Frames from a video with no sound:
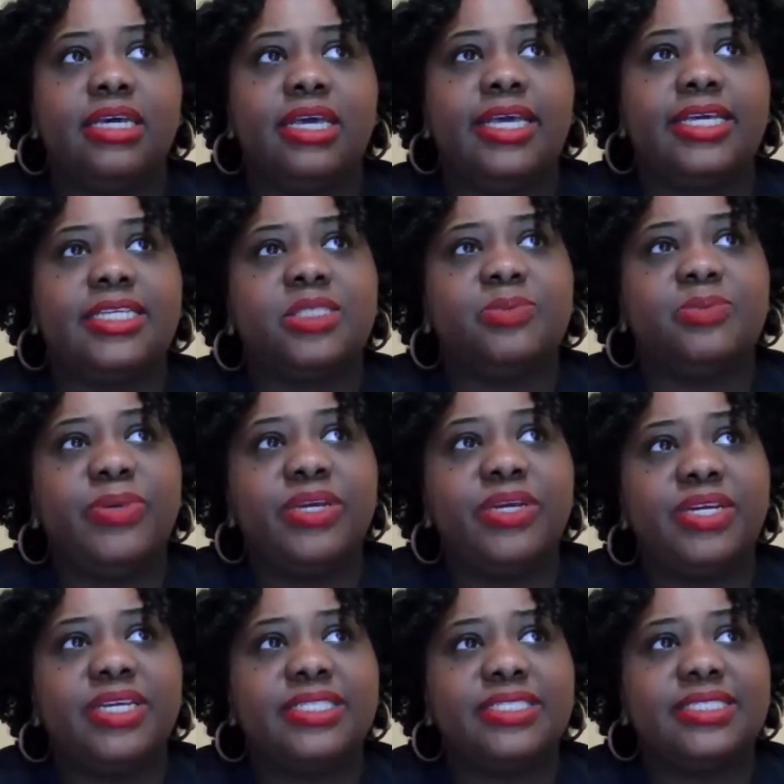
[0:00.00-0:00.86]

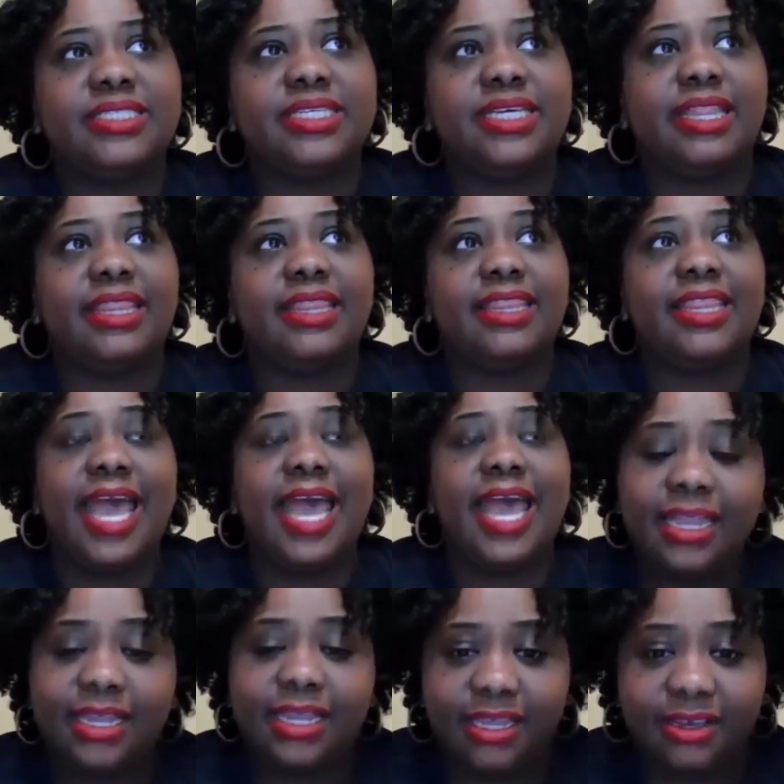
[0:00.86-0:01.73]
experiencing
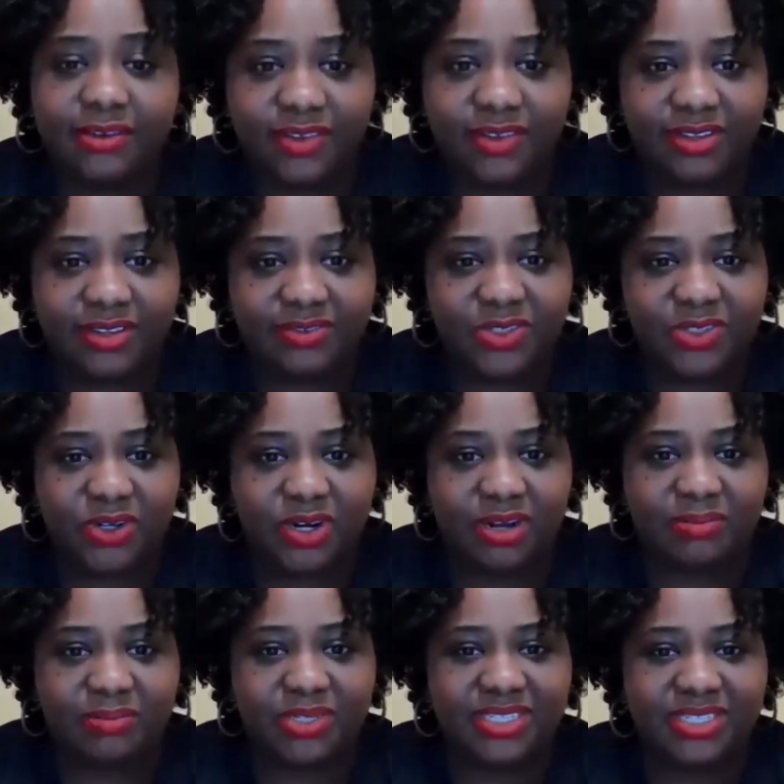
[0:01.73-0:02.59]
that level of
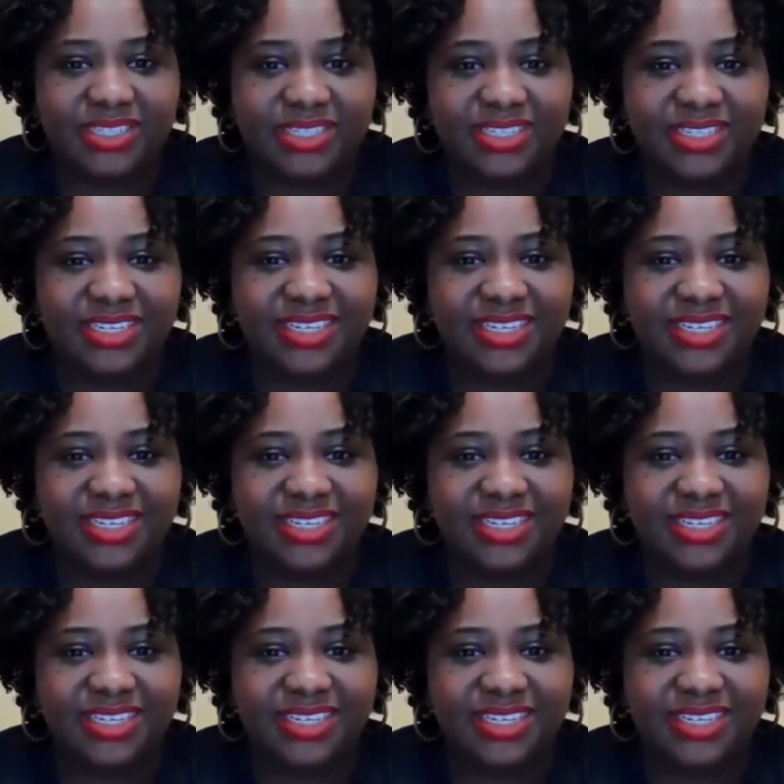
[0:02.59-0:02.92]
trauma